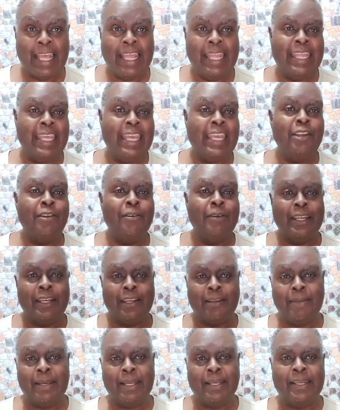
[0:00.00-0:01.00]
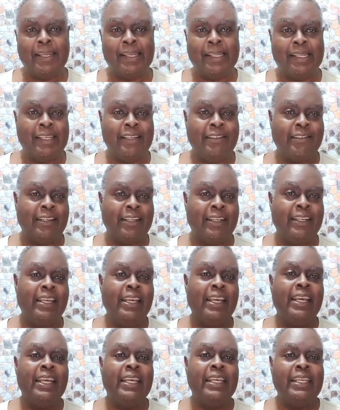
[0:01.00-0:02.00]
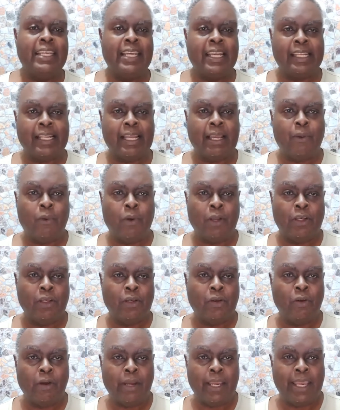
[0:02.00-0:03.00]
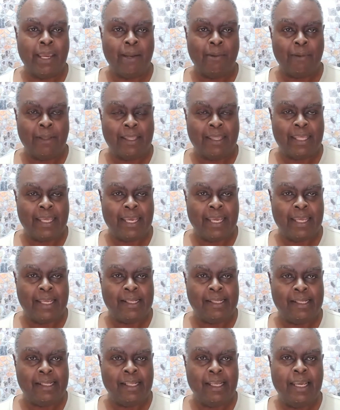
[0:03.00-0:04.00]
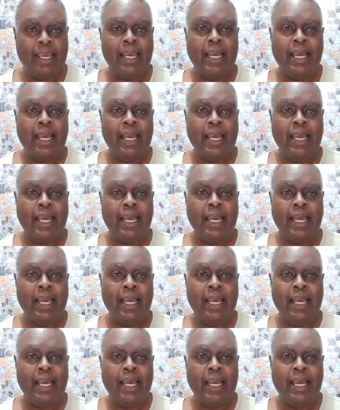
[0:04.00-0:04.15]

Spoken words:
And then you get to make the decision, yes, I want to go ahead with this.